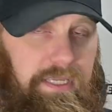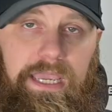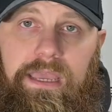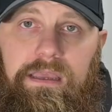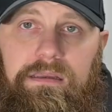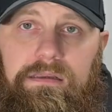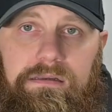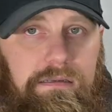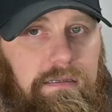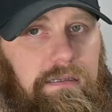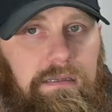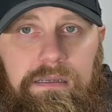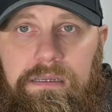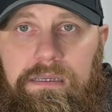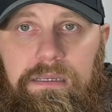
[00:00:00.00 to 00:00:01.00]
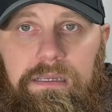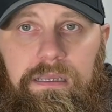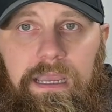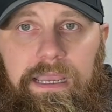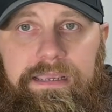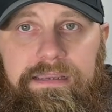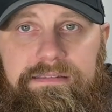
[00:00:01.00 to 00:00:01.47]
yeah,
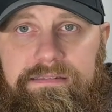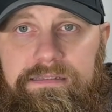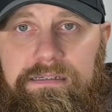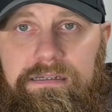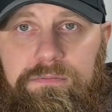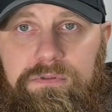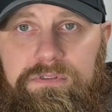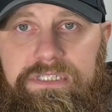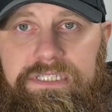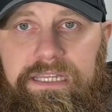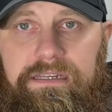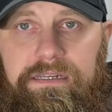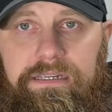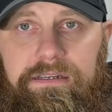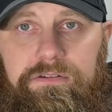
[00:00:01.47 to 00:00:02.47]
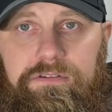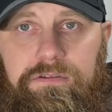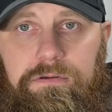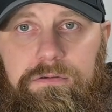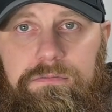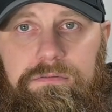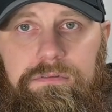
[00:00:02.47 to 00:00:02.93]
I guess we'll just end it here.
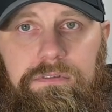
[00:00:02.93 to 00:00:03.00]
So